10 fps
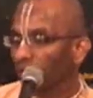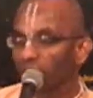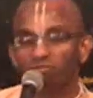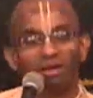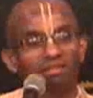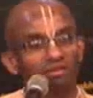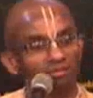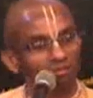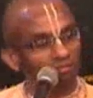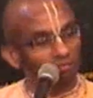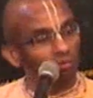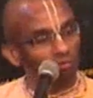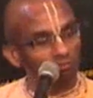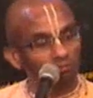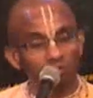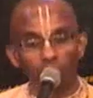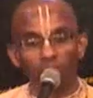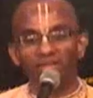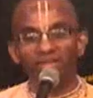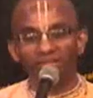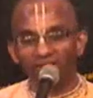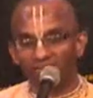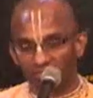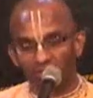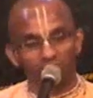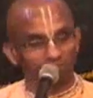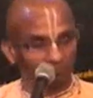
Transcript: The father says, no, you will eat less now.